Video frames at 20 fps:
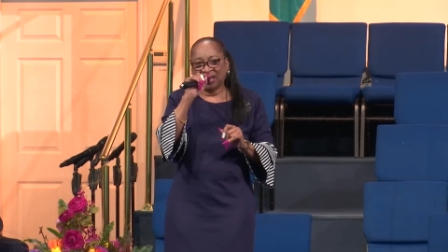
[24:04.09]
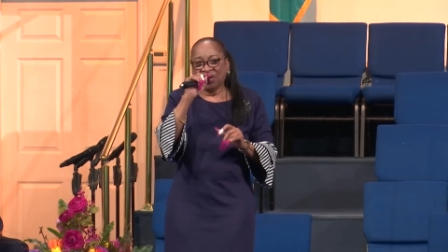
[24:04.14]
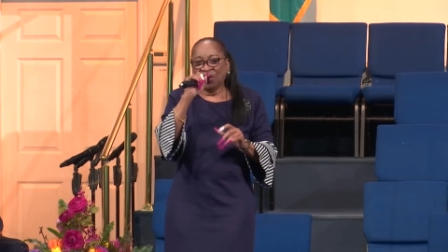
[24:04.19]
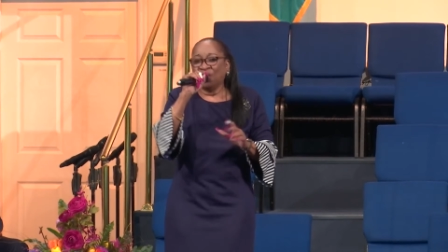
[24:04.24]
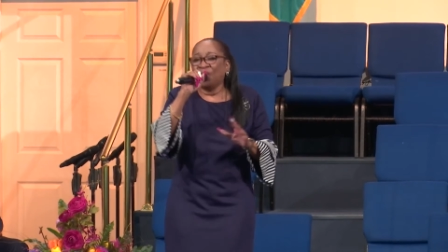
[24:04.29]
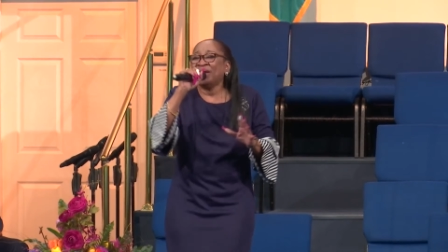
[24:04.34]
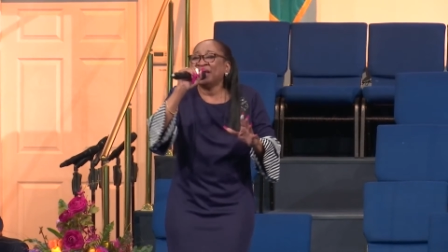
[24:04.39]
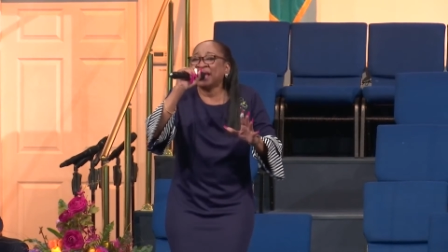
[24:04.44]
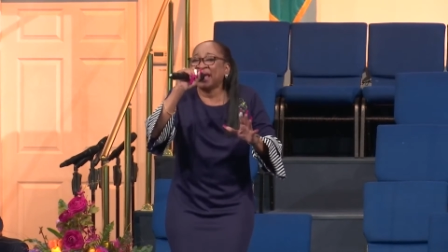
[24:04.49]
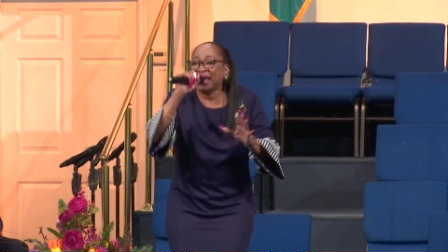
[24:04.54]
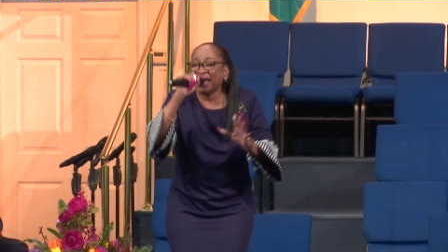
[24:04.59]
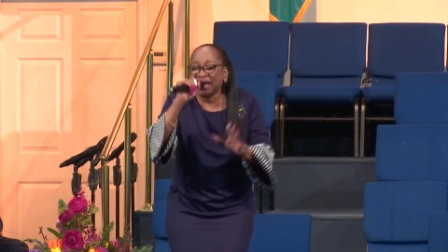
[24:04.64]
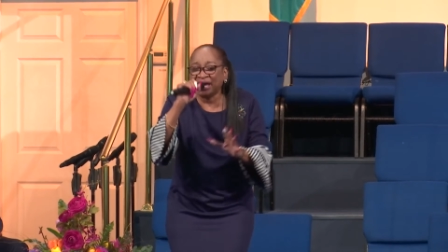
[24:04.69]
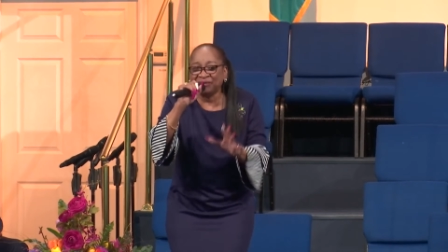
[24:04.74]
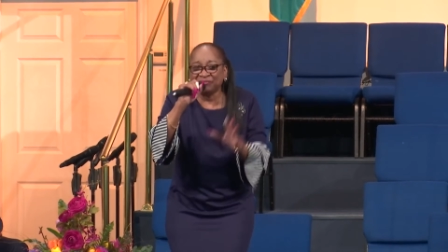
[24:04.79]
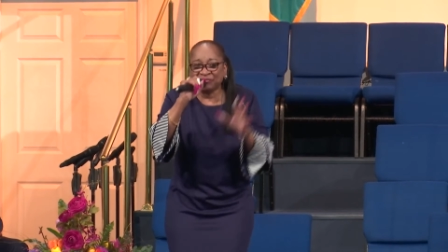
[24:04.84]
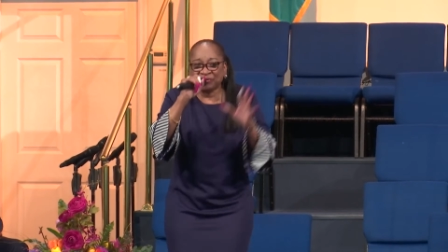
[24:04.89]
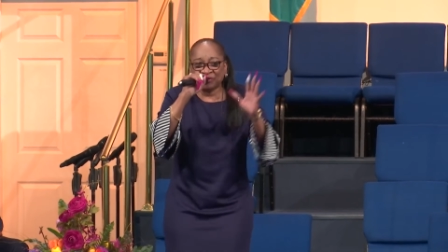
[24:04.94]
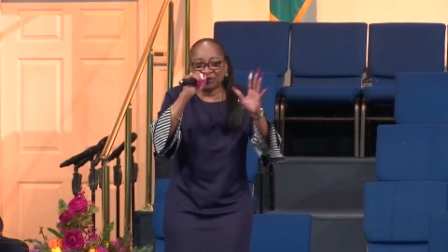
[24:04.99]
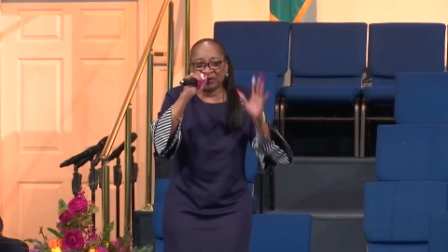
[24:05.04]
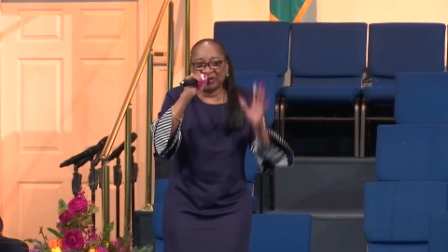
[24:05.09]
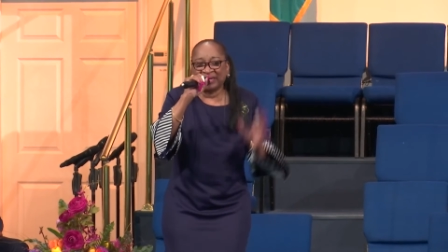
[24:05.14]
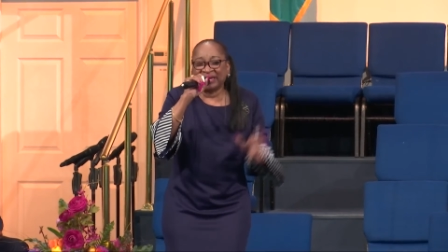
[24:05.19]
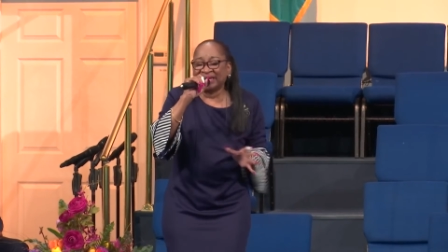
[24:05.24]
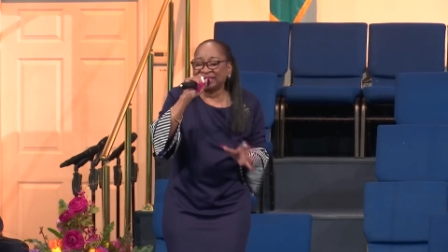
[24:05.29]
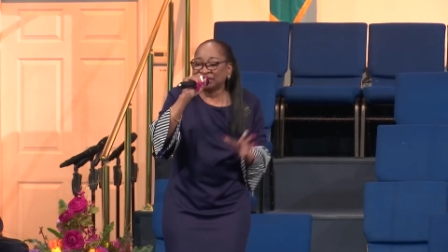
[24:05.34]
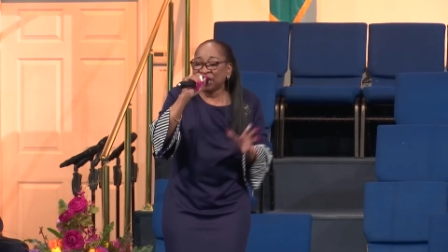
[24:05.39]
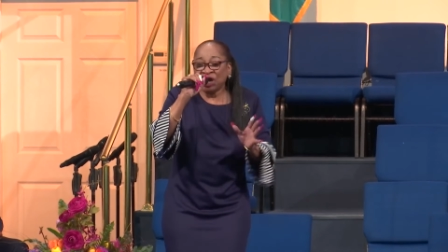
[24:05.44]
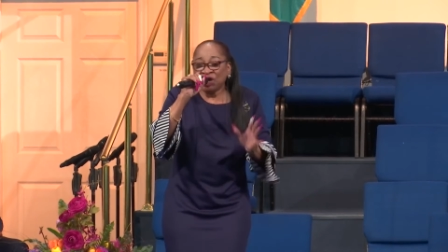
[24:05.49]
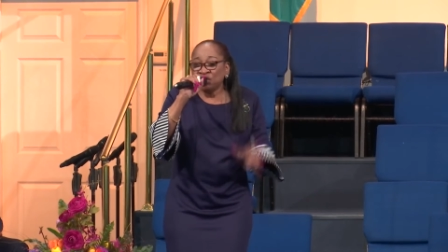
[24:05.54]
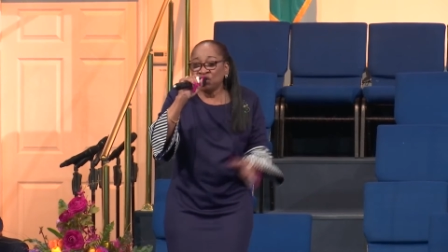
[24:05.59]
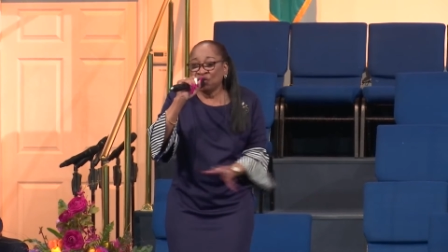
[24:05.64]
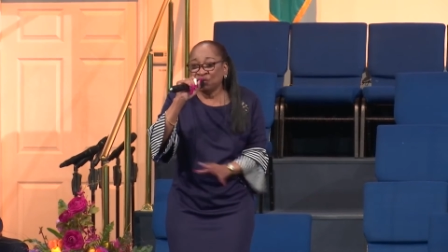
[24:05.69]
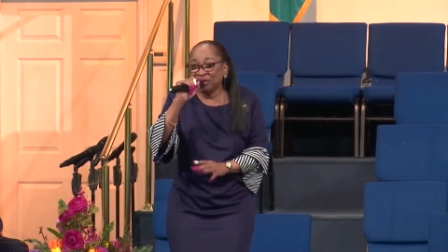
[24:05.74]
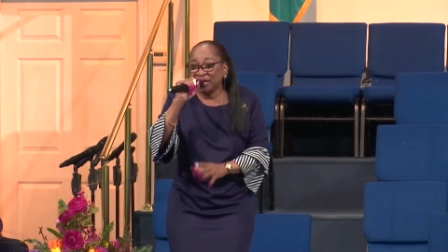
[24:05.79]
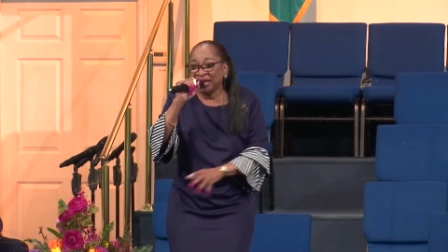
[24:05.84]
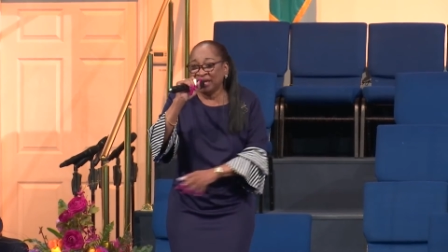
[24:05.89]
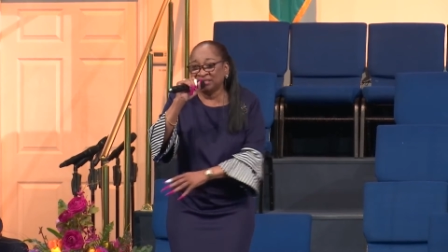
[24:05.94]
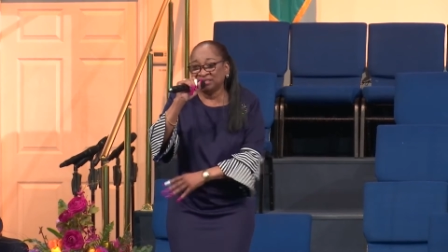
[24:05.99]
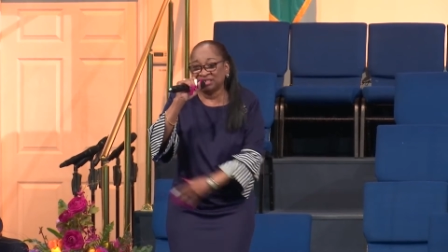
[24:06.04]
whatever it is, you
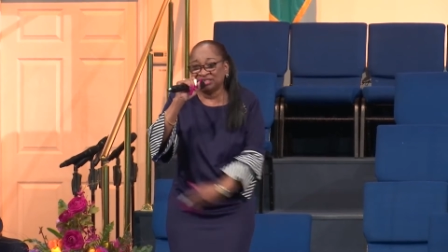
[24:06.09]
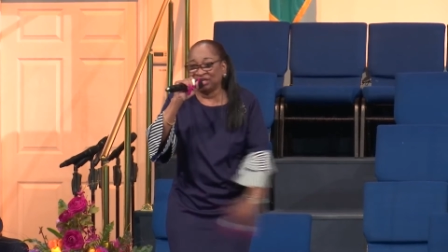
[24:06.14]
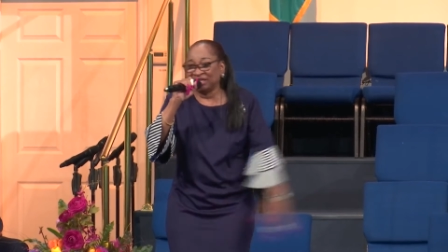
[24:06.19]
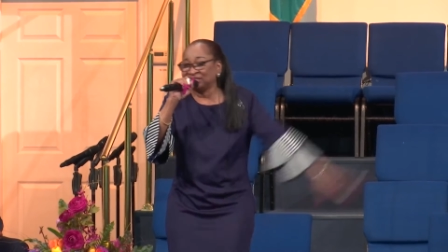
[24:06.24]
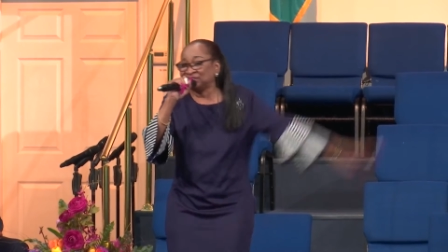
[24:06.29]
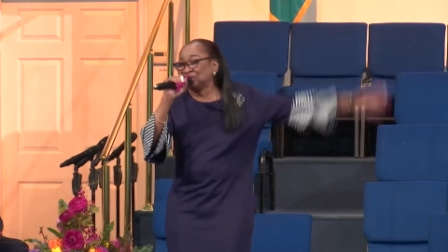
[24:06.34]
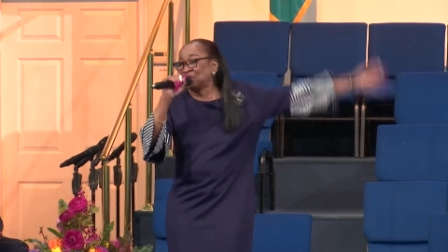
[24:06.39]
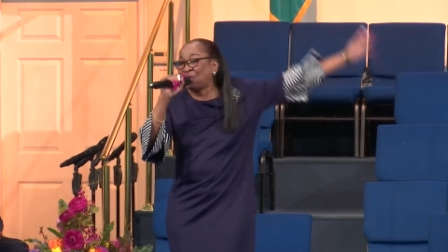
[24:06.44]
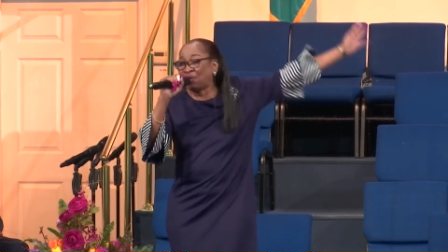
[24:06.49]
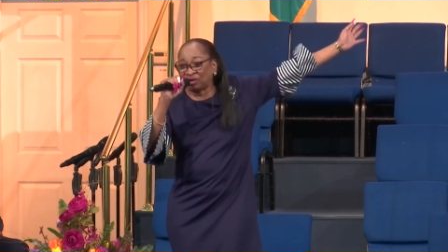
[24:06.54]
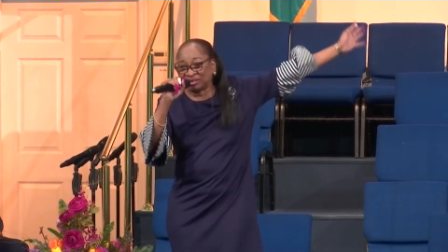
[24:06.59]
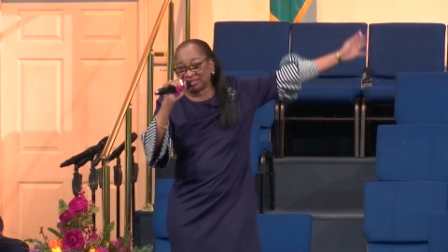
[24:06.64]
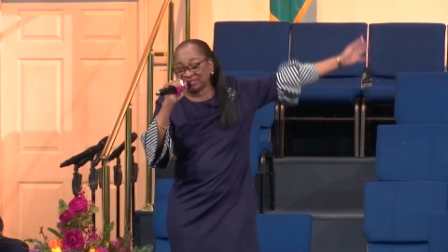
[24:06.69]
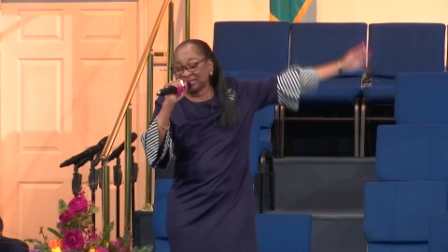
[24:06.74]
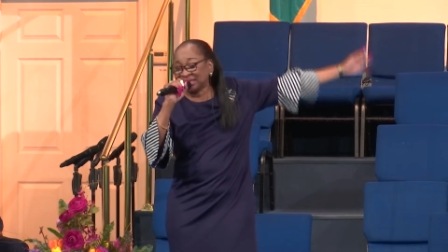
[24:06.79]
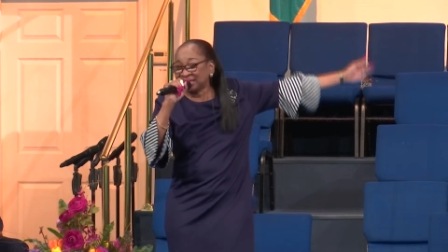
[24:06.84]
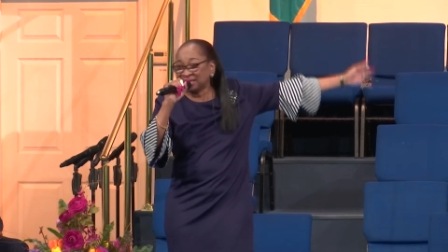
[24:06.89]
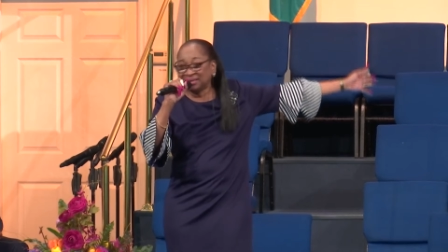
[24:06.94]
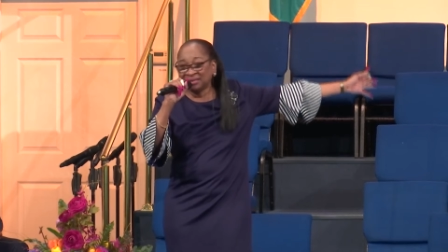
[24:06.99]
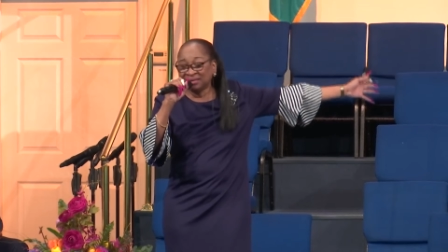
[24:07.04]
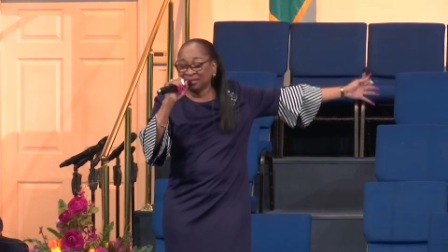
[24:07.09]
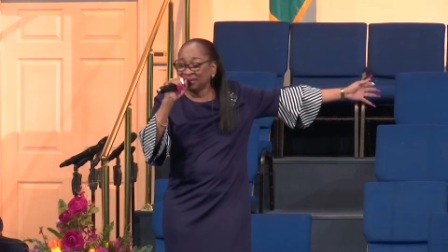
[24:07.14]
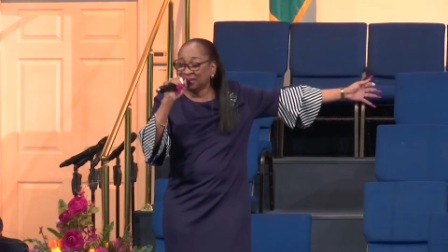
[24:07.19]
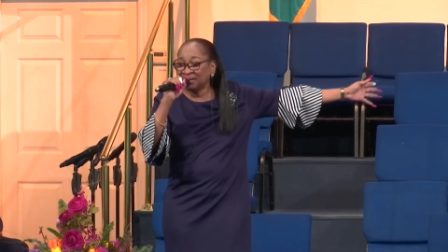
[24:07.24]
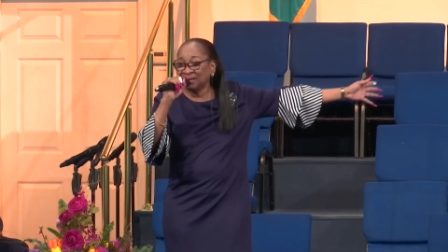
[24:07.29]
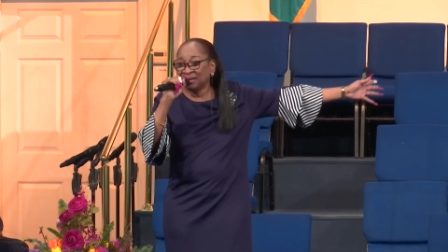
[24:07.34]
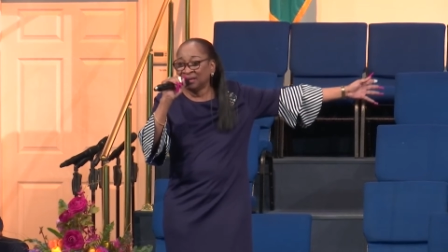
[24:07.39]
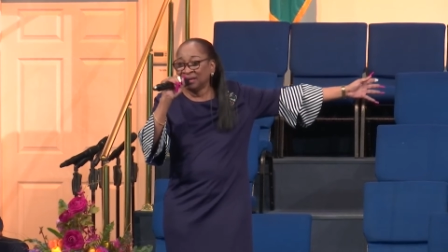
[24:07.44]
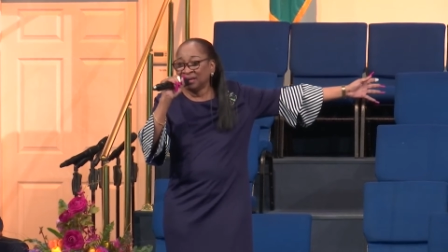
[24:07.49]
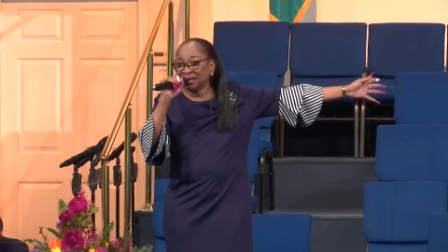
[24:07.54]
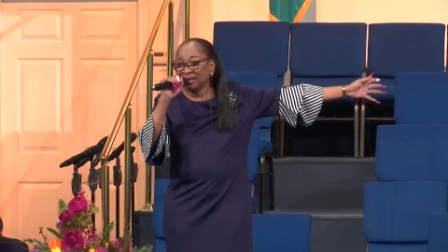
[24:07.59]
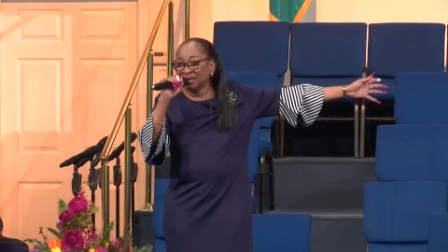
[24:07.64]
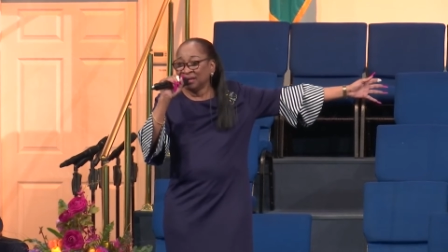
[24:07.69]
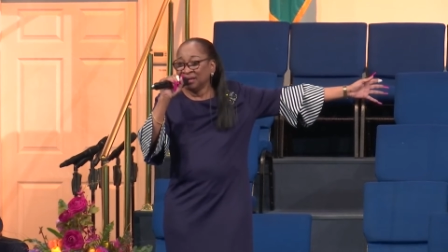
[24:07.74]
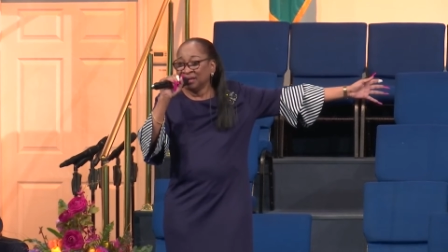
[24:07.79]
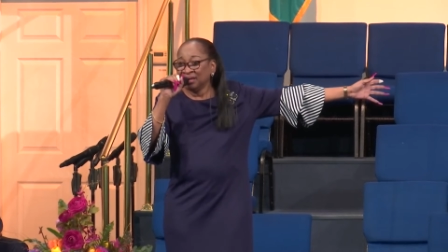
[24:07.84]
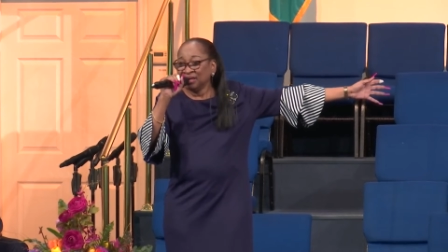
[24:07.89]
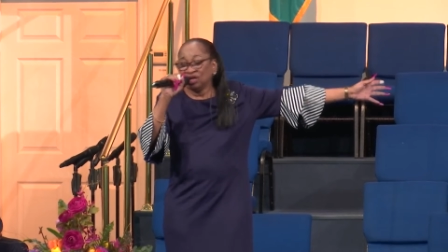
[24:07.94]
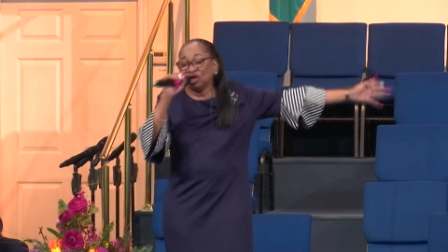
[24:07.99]
need to just toss it. You